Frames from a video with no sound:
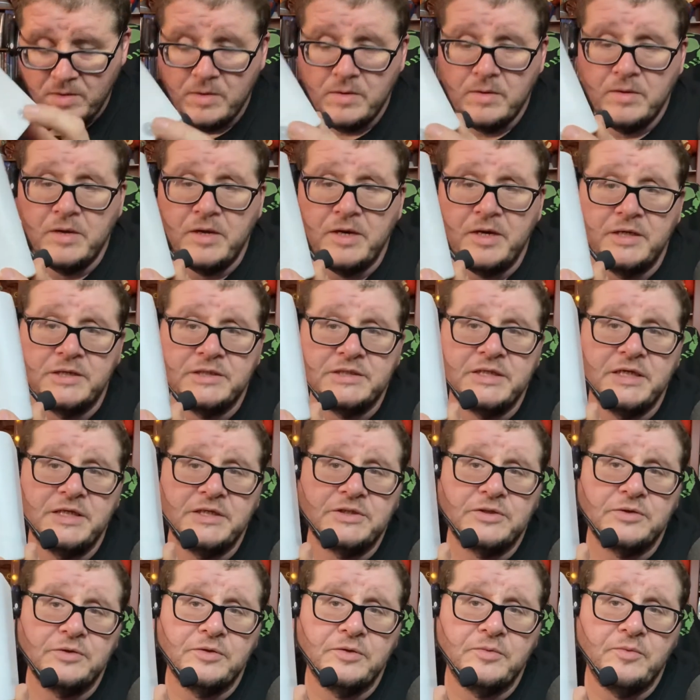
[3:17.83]
And it's
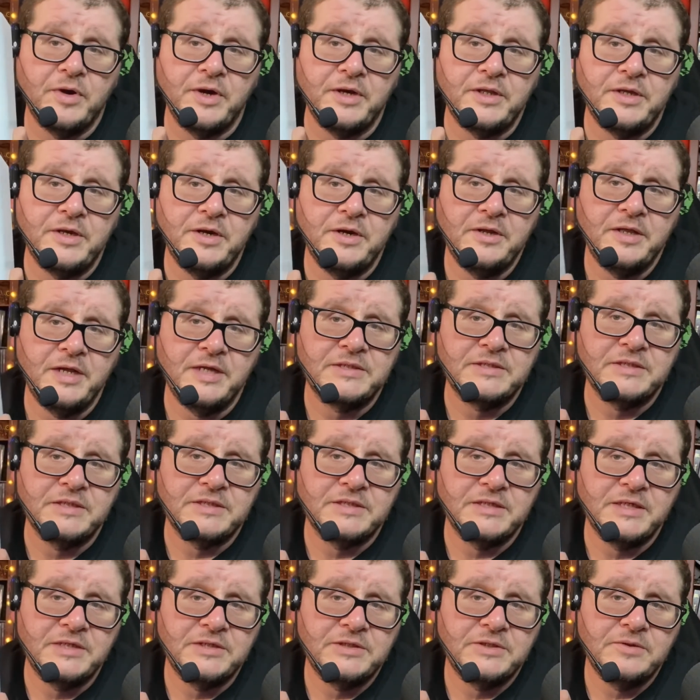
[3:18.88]
sensored right there. That's the
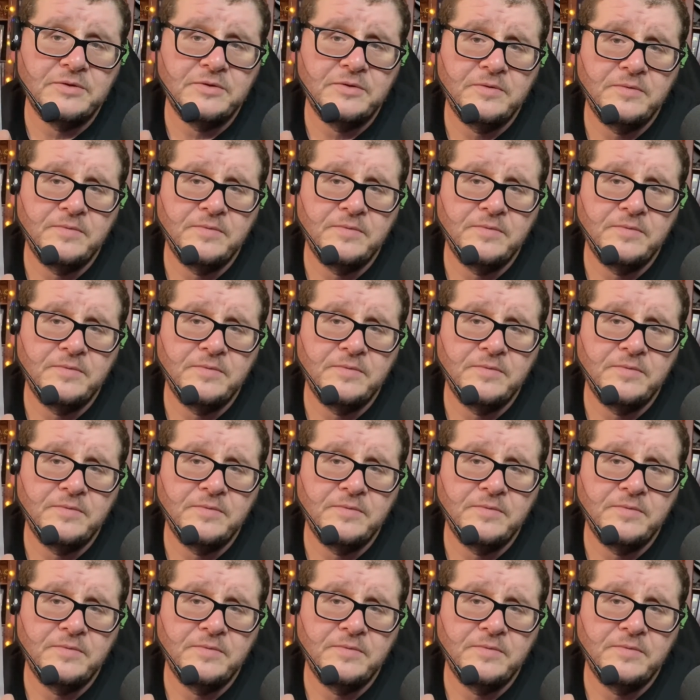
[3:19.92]
sensor.